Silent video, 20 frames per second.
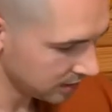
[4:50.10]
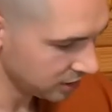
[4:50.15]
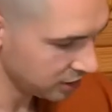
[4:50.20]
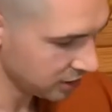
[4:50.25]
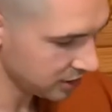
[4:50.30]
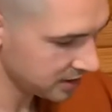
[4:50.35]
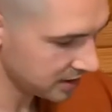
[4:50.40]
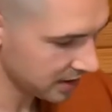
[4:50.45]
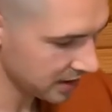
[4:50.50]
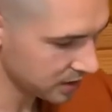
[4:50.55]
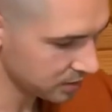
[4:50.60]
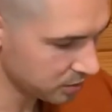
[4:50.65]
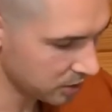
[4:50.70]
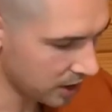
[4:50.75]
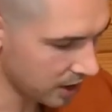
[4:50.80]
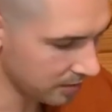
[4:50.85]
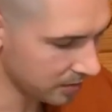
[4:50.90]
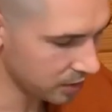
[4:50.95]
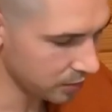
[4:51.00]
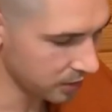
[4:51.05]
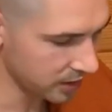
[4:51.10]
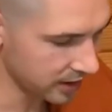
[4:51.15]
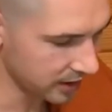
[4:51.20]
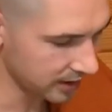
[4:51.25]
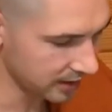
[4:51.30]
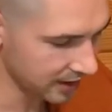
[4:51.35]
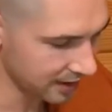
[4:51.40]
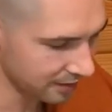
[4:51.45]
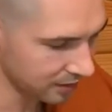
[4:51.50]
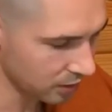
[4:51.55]
"Just as, Brahman, when a
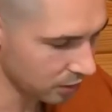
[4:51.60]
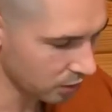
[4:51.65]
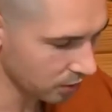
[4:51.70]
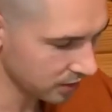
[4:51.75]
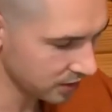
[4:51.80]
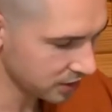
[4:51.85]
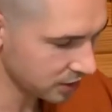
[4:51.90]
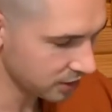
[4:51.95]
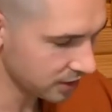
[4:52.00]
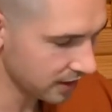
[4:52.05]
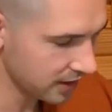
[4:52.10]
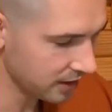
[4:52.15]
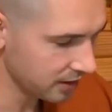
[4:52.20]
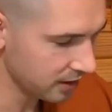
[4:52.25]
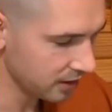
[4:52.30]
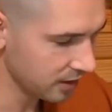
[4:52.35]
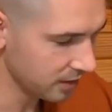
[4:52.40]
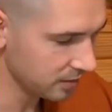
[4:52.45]
clever horse trainer